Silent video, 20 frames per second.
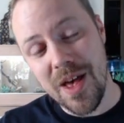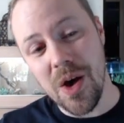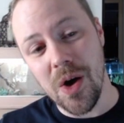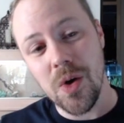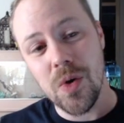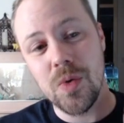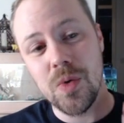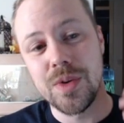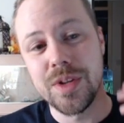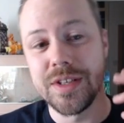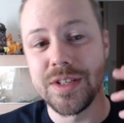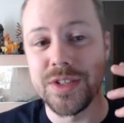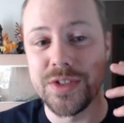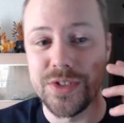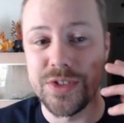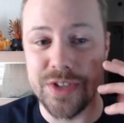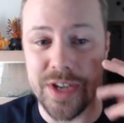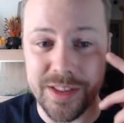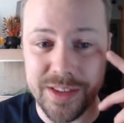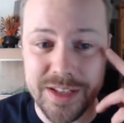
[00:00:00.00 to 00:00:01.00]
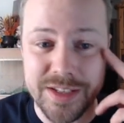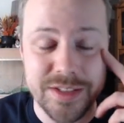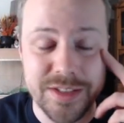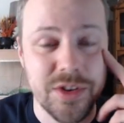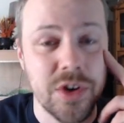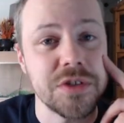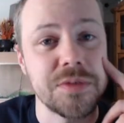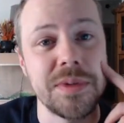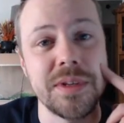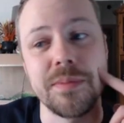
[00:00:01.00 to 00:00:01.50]
Holy shit, this
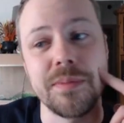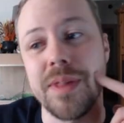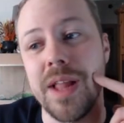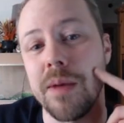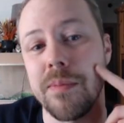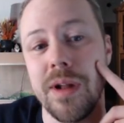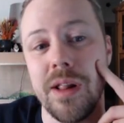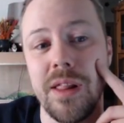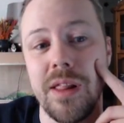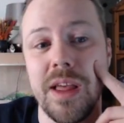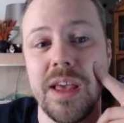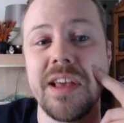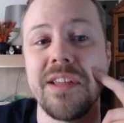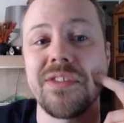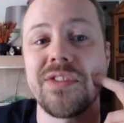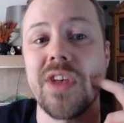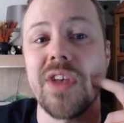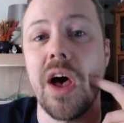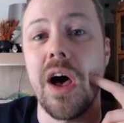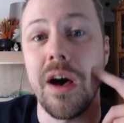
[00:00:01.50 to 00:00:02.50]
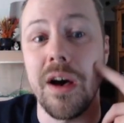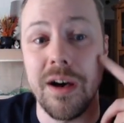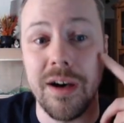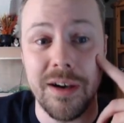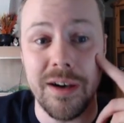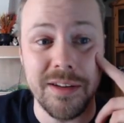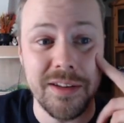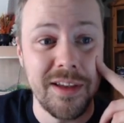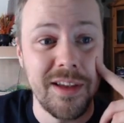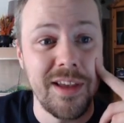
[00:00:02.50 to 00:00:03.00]
cosmic black metal hits
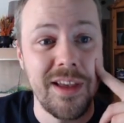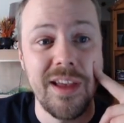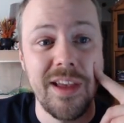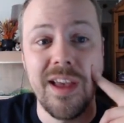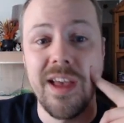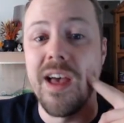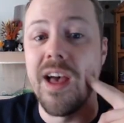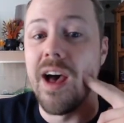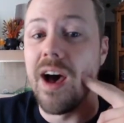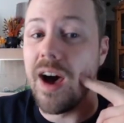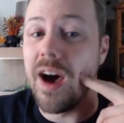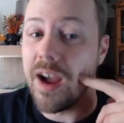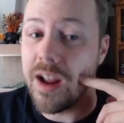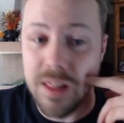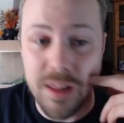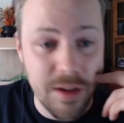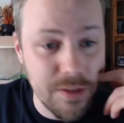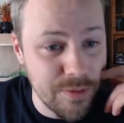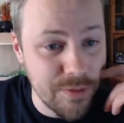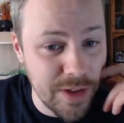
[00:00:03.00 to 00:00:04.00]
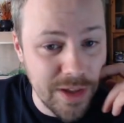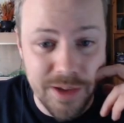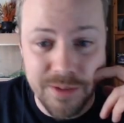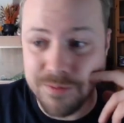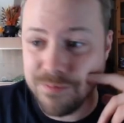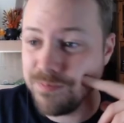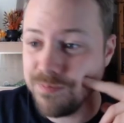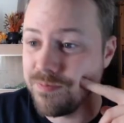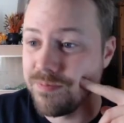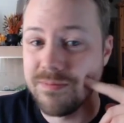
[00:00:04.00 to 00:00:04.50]
hard. I love it.